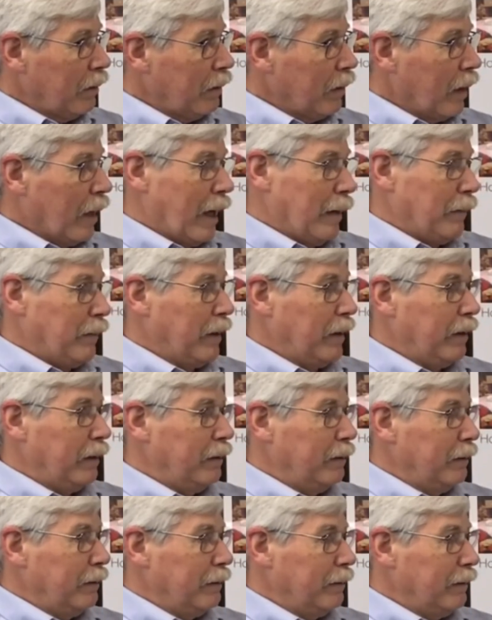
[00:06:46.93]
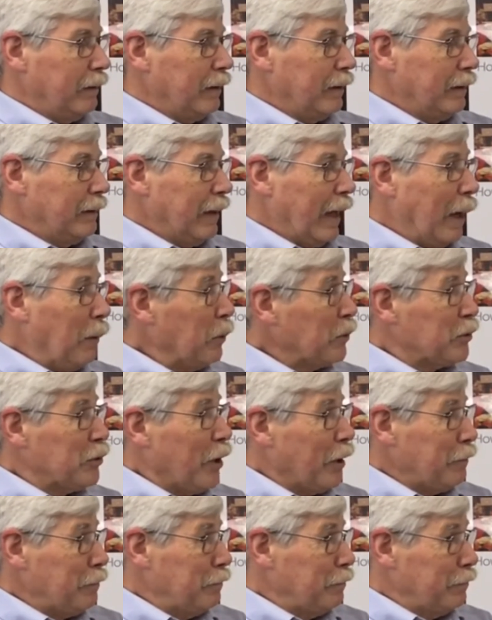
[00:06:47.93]
I mean, I was
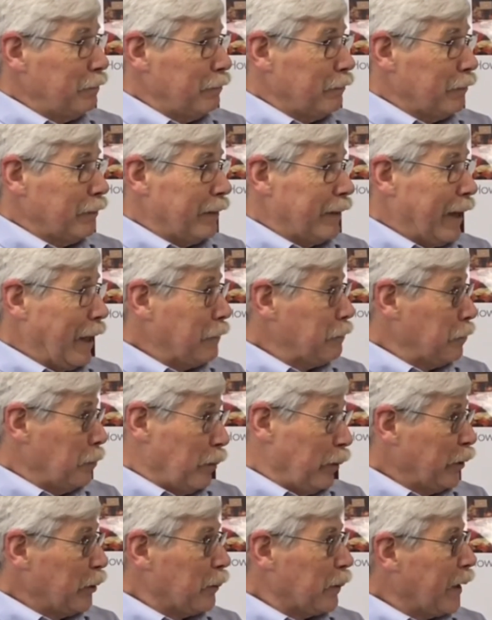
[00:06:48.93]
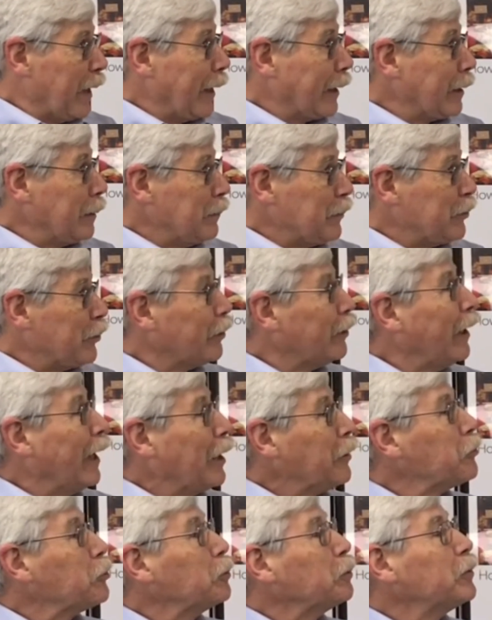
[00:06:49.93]
not that familiar with Actim as a
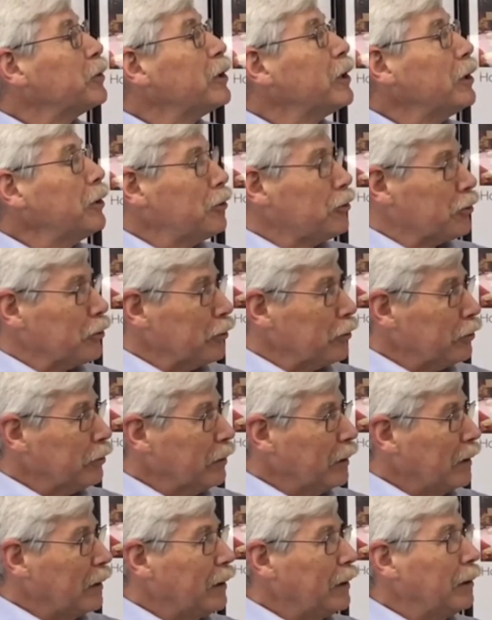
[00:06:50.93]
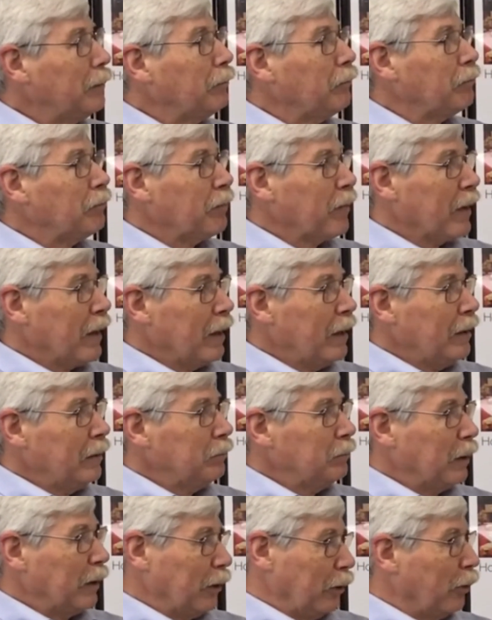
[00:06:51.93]
classroom teacher,
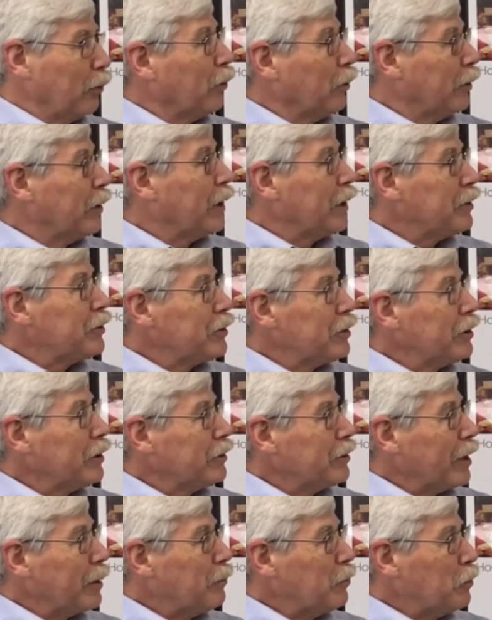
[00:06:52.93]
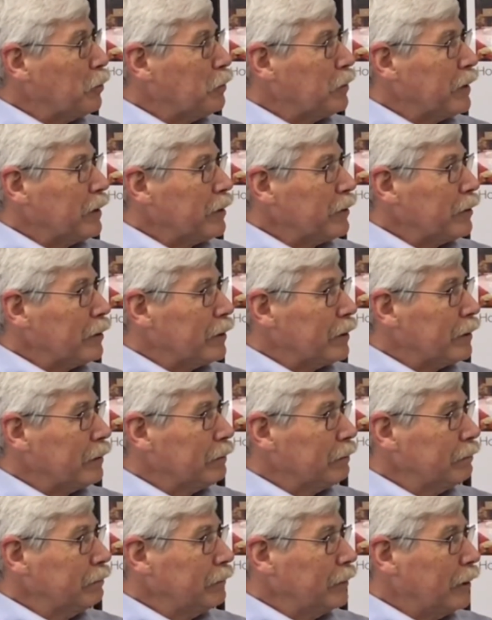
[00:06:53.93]
but learned as I moved into
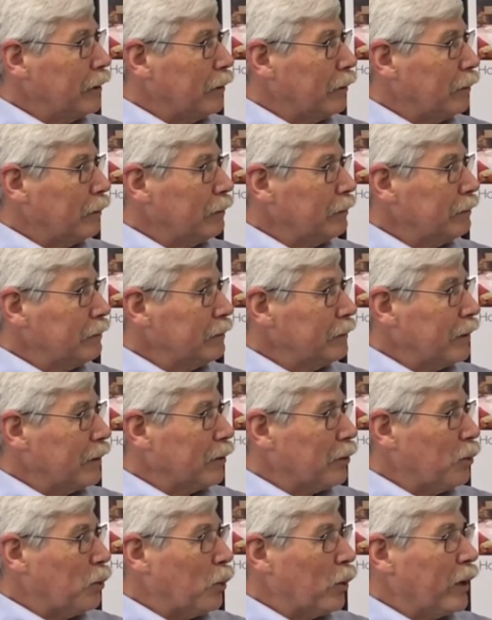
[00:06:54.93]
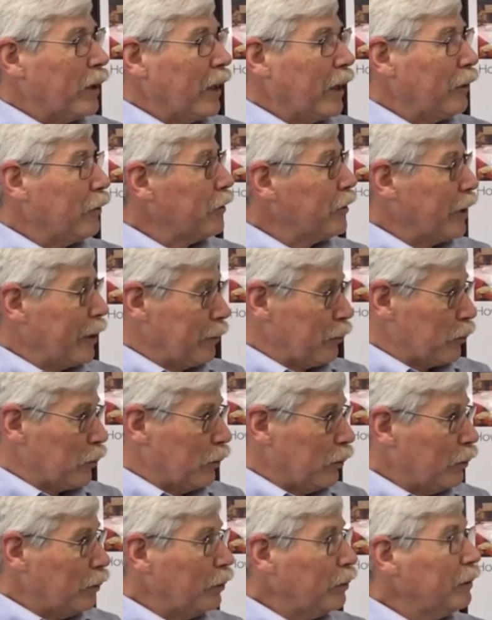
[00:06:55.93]
the coordinator type
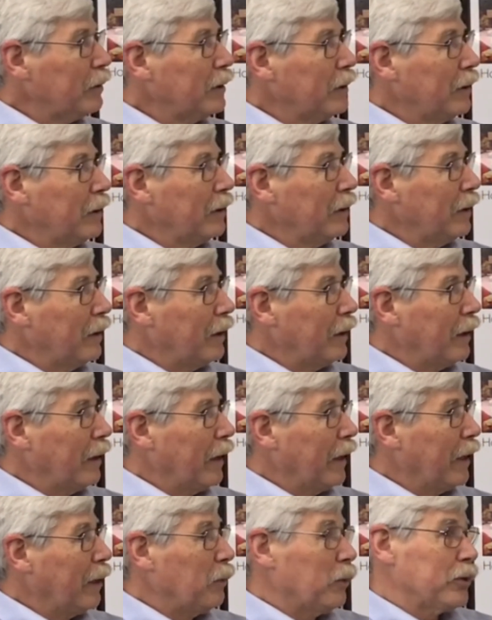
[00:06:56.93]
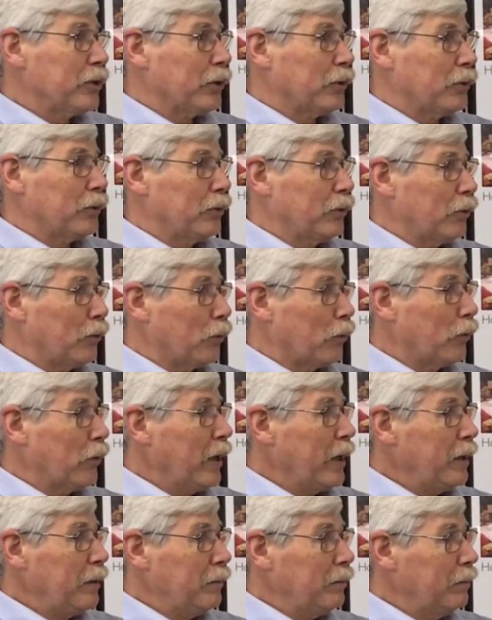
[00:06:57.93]
role, and it was a
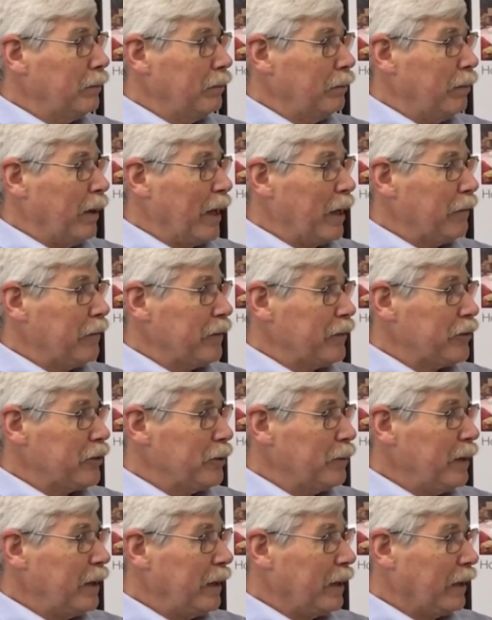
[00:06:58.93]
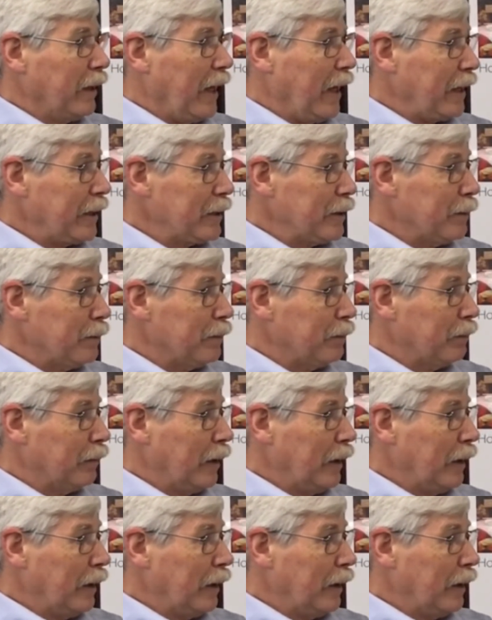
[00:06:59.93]
great benefit to me. And Actim